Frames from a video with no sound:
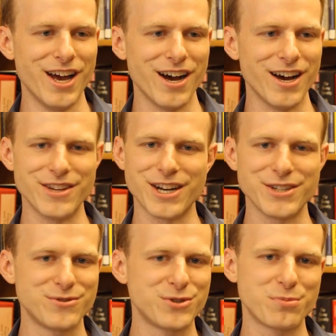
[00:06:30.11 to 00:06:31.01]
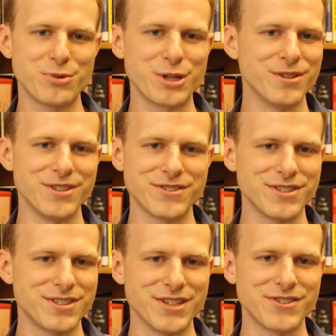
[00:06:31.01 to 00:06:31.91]
And then I sprinkle in
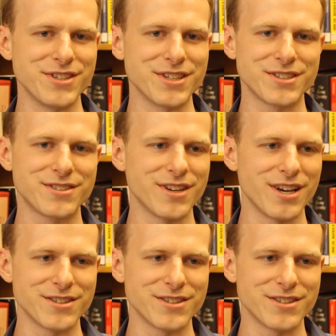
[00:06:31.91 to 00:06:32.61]
statistics,